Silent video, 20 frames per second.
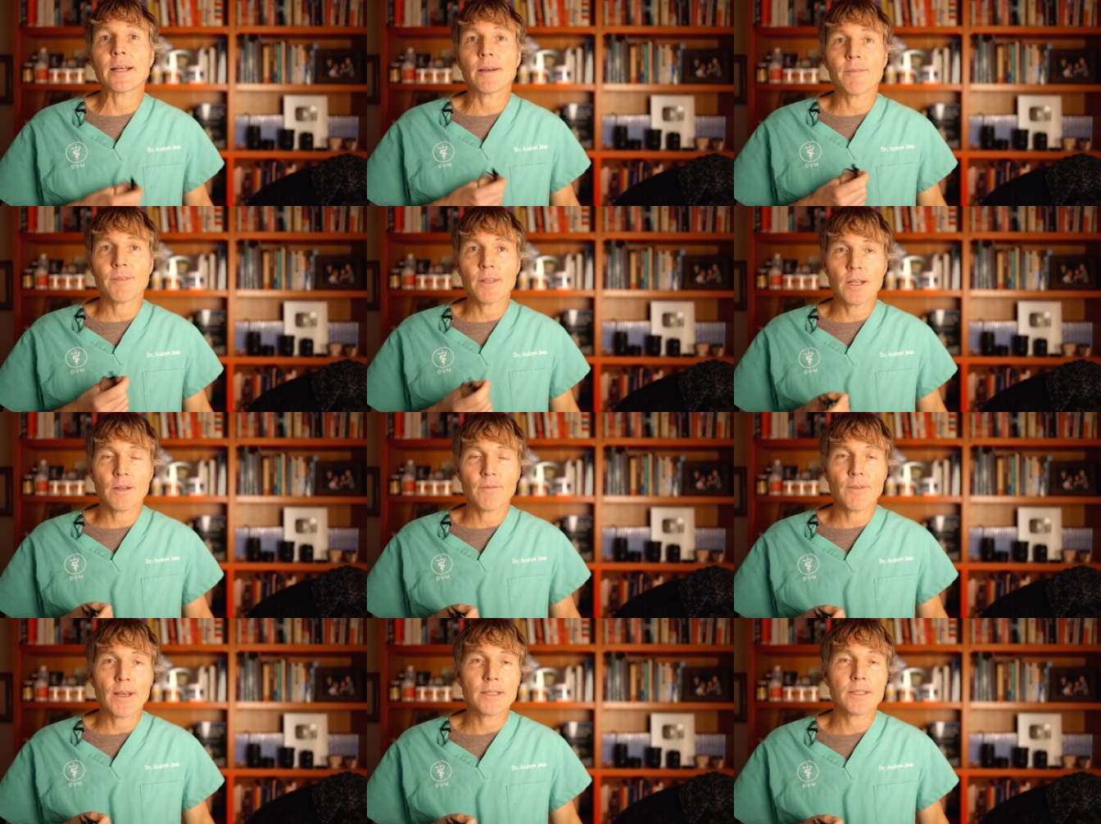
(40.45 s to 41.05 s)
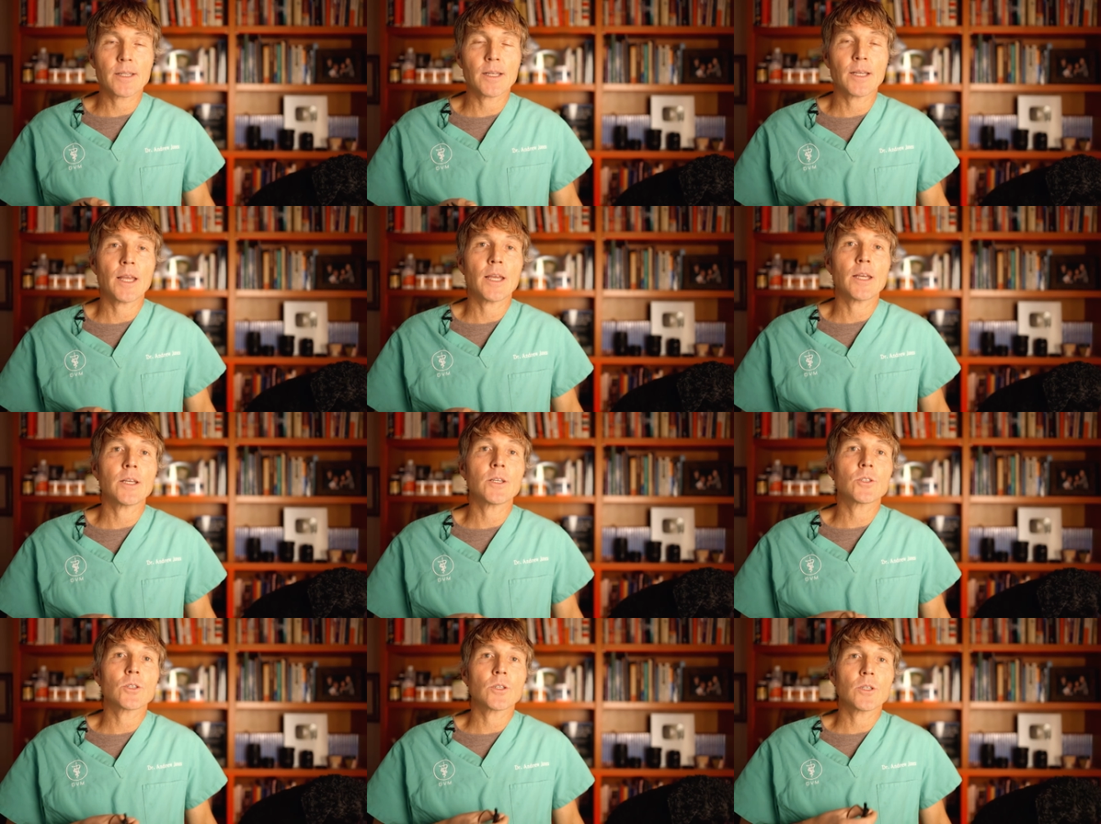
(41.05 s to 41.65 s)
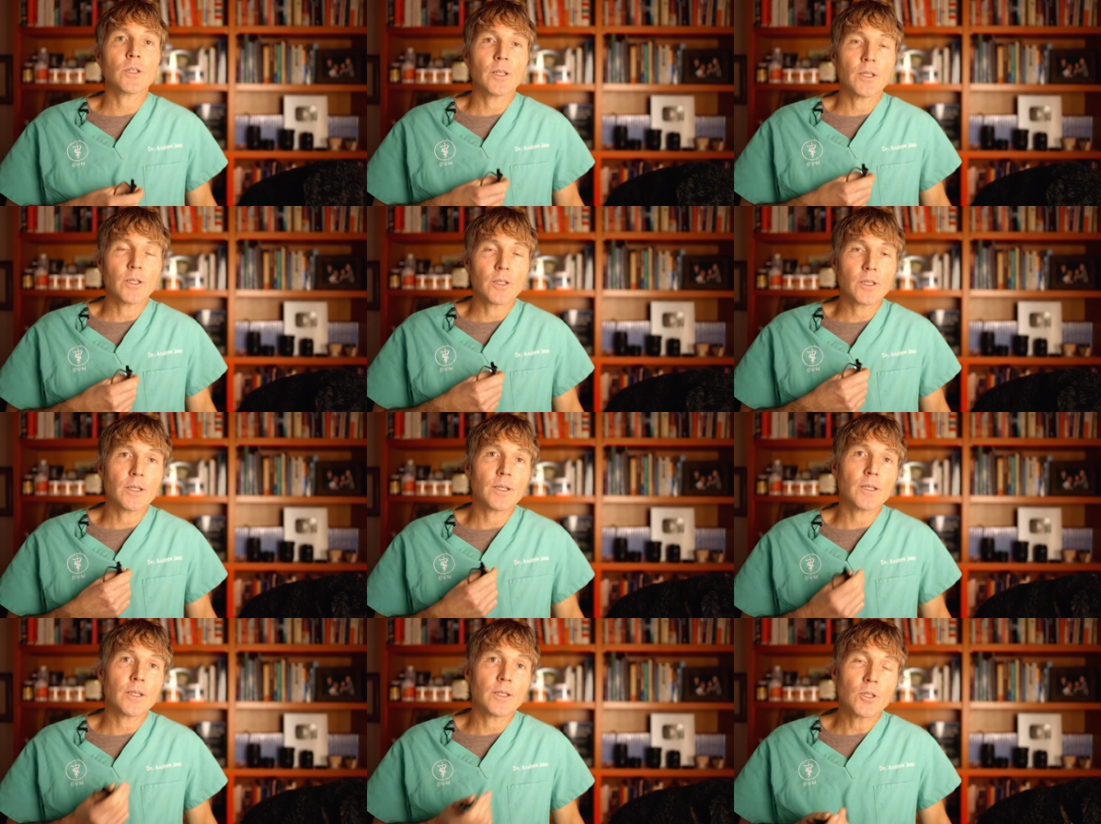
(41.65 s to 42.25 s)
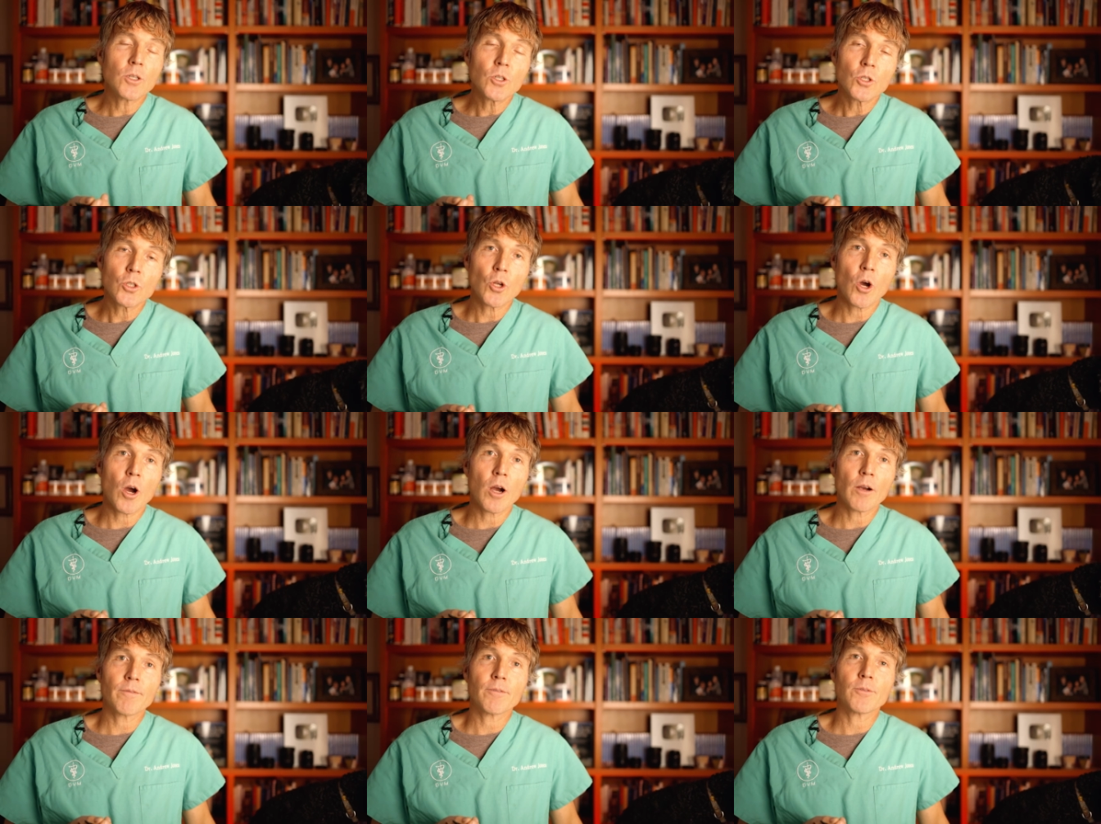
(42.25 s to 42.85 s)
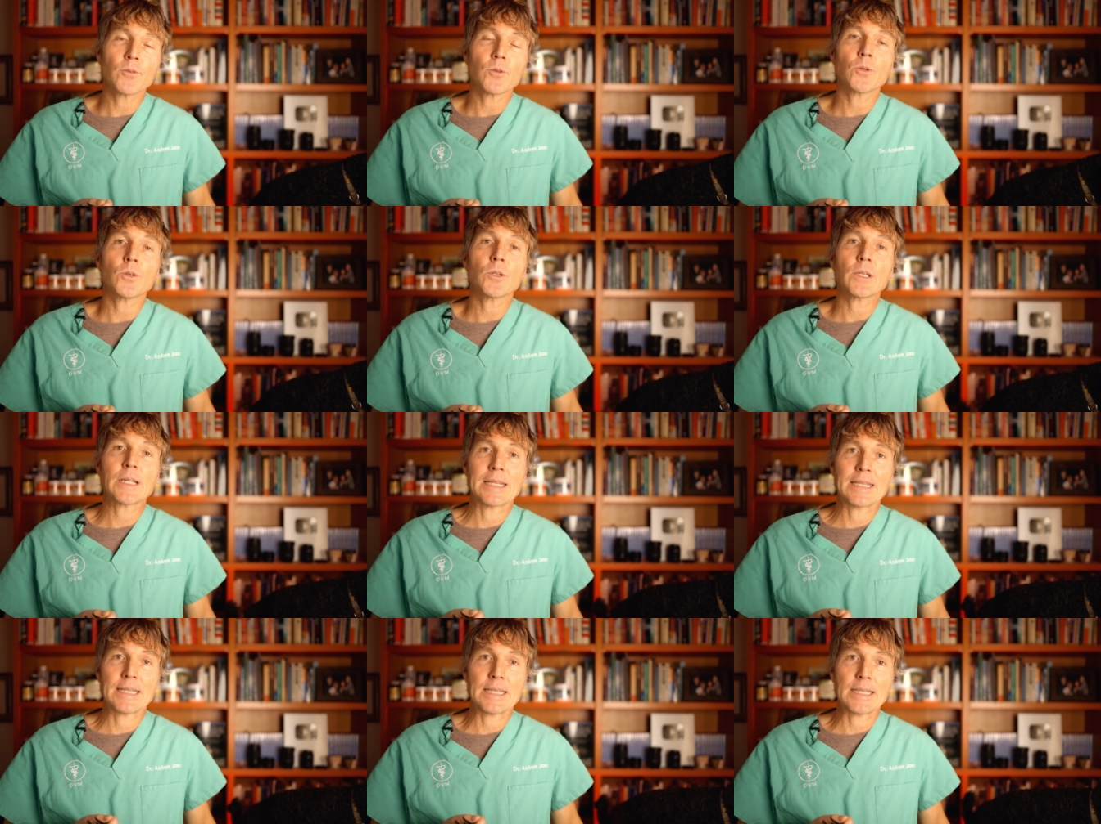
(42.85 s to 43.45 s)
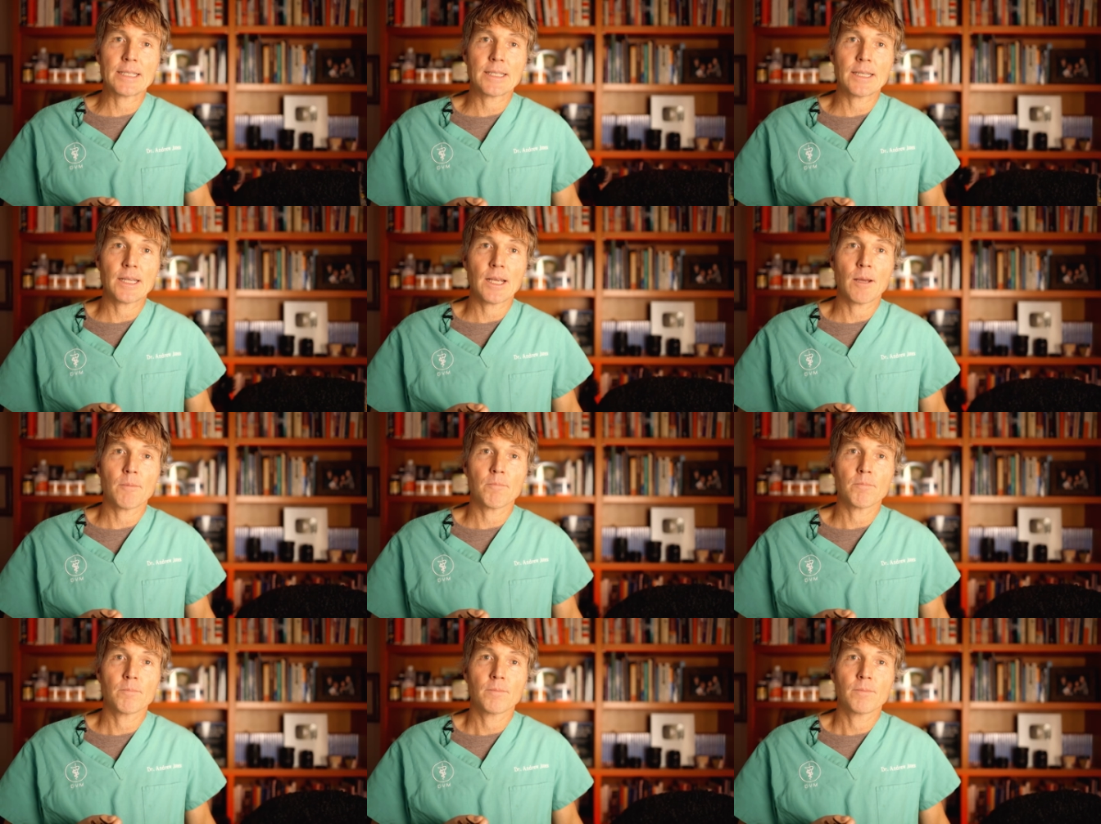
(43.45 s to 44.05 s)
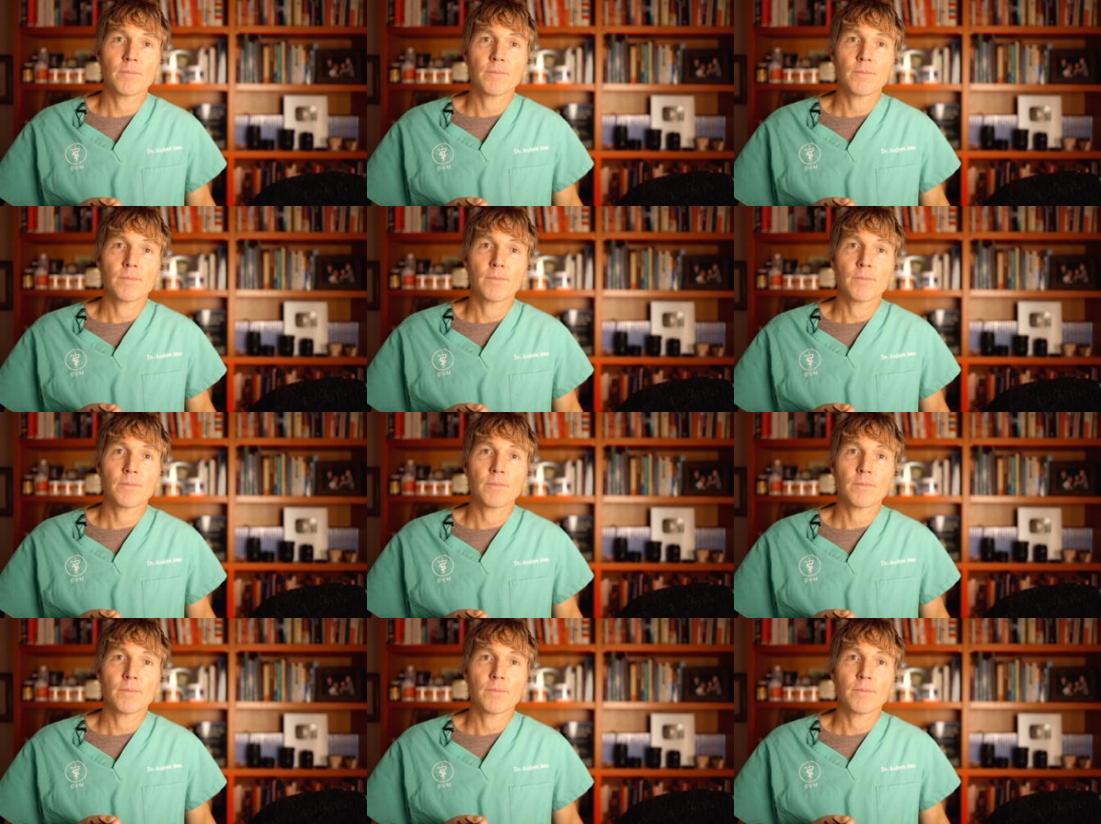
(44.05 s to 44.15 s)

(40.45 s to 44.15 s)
of the investigation into dog food and D C M.